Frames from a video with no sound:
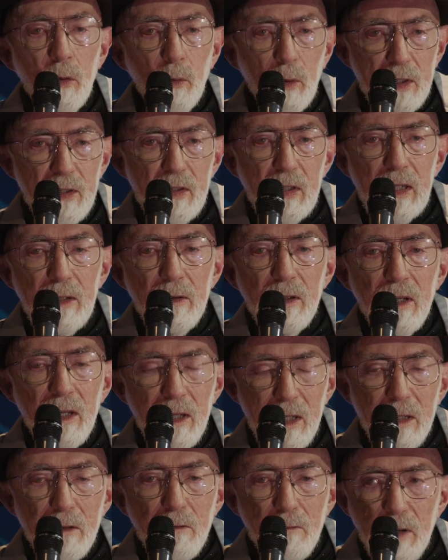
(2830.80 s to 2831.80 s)
we'll see
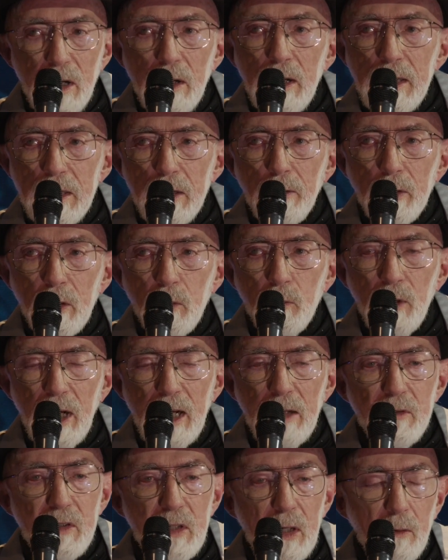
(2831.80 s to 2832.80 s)
very different waves.